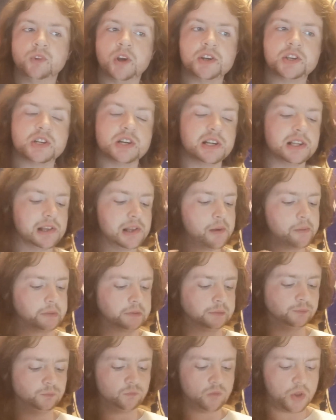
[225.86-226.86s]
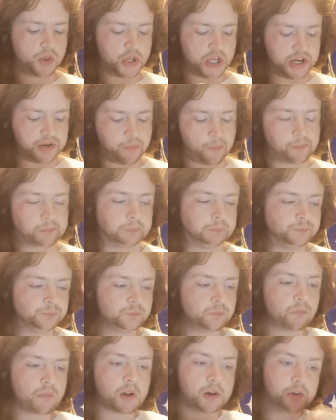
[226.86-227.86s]
nice little thin,
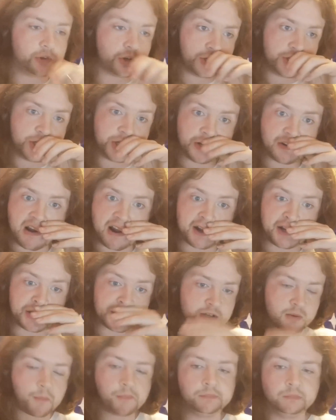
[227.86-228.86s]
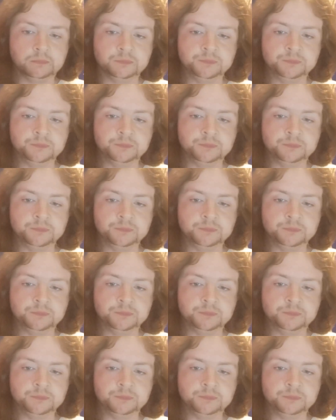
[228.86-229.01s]
crunchy crackers